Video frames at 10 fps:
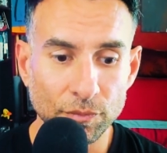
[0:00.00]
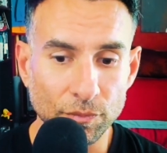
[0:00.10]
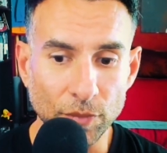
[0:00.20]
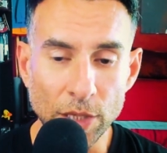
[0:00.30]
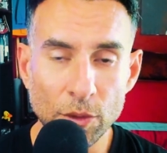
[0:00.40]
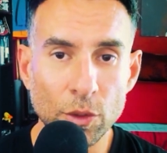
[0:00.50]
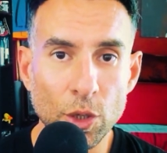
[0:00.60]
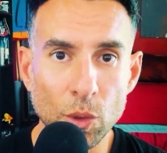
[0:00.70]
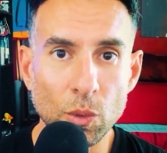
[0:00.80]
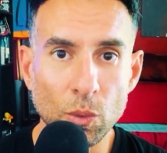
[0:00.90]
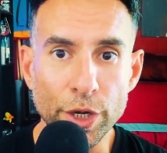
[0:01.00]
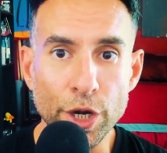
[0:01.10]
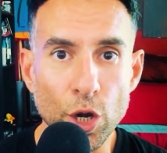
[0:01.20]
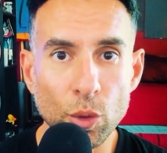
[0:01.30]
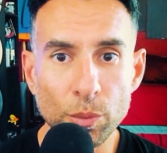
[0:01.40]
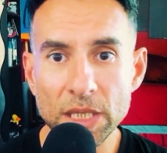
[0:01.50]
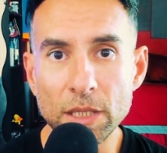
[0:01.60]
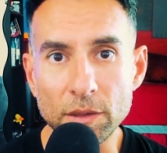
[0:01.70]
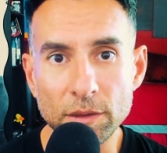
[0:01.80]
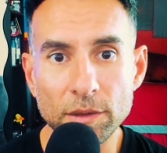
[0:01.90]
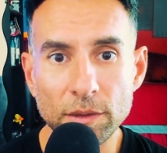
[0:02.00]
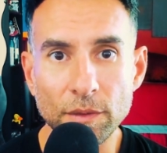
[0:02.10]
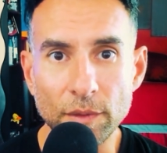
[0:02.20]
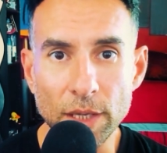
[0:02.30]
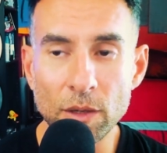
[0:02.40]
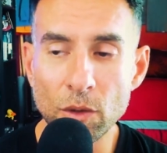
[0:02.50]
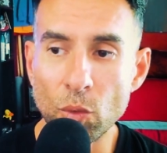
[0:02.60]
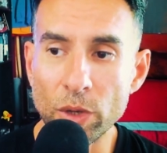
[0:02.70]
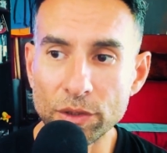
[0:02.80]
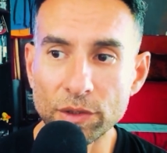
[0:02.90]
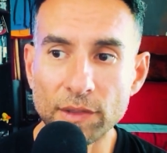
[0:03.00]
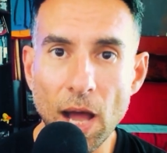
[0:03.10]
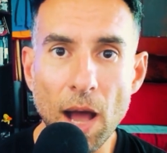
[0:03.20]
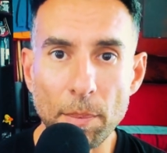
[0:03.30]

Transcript: they don't know what no means. They don't know when to stop.